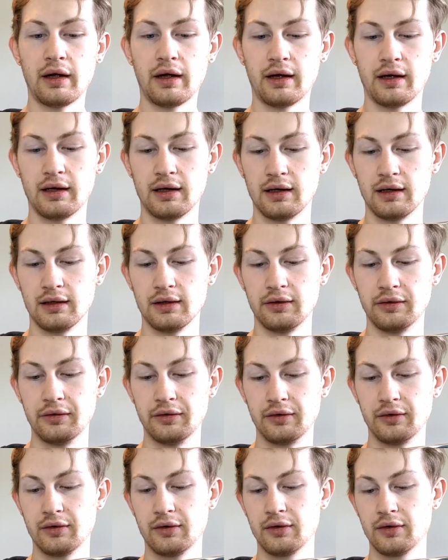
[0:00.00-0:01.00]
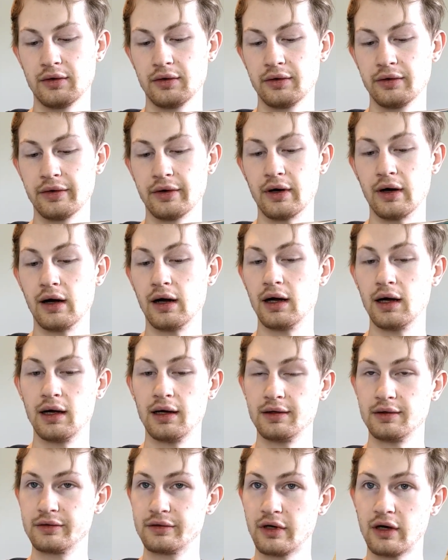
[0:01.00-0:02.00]
and
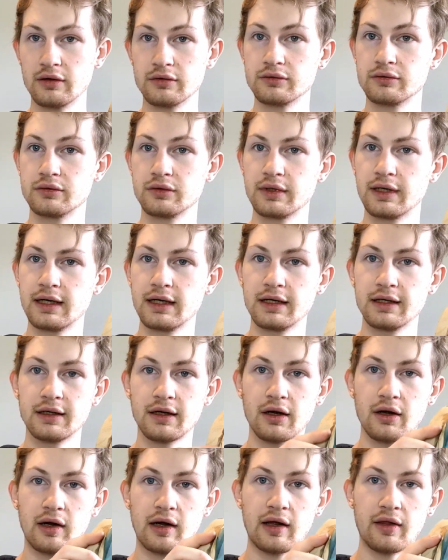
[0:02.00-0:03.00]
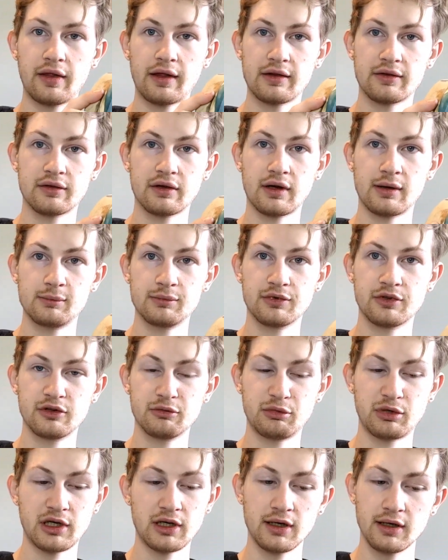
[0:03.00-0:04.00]
I don't really know how that's come to
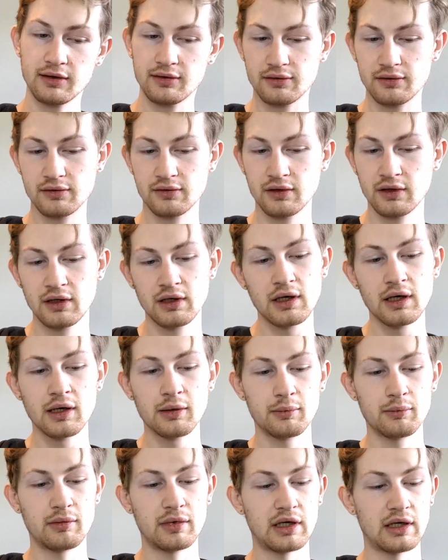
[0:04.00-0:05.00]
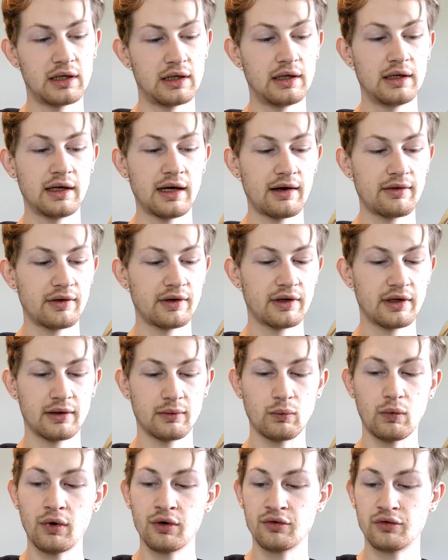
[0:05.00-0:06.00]
pass.
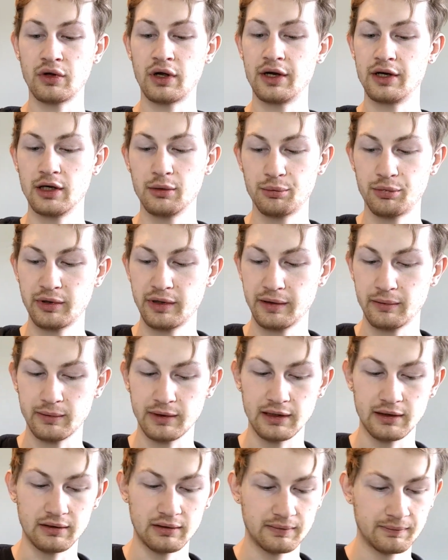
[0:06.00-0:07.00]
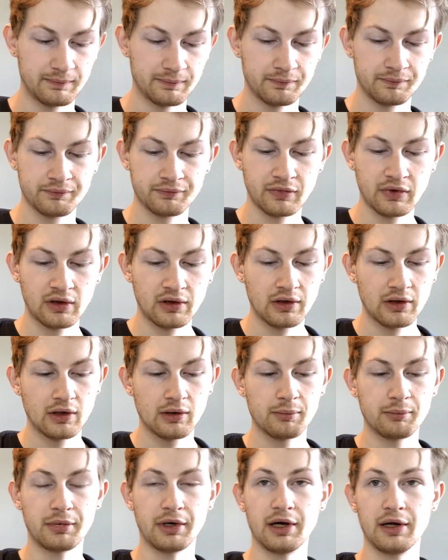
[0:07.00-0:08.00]
Everything was lined up pretty well,
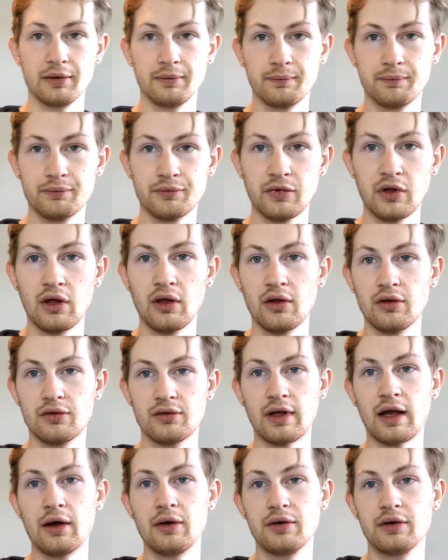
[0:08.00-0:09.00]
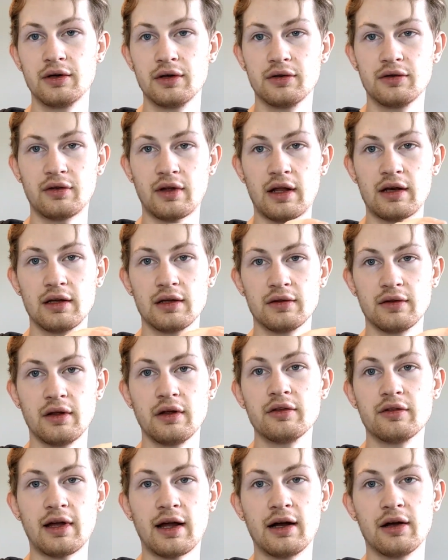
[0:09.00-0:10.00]
but sanding
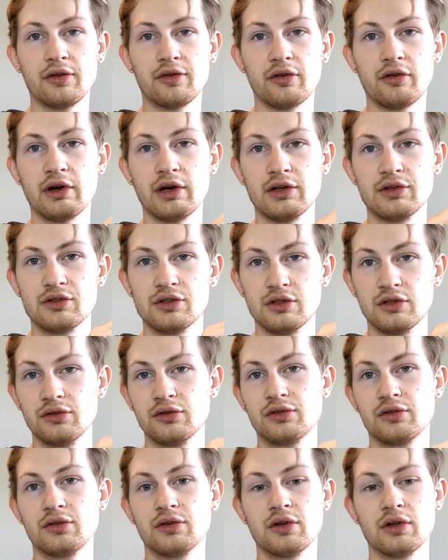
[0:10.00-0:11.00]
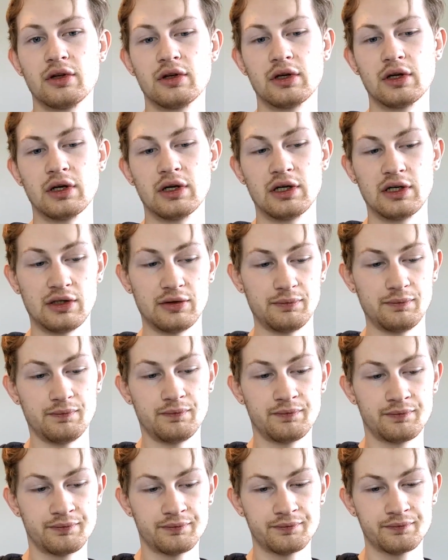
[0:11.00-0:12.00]
these outer edges
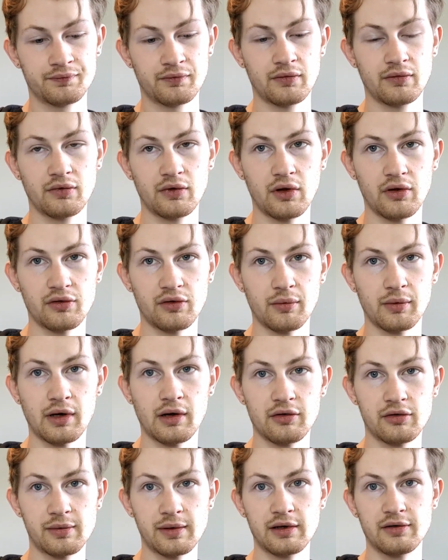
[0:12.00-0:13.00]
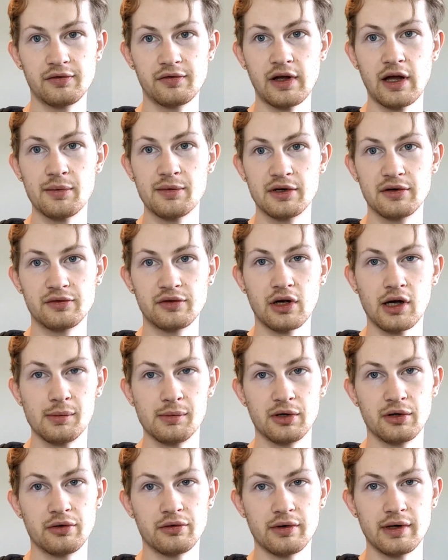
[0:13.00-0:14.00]
is something I've spent a fair bit of time
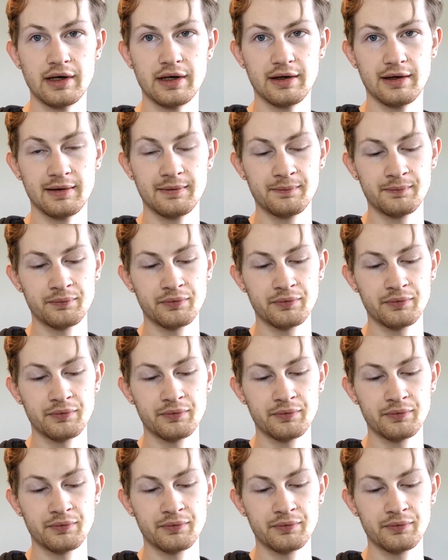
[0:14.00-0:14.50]
on already,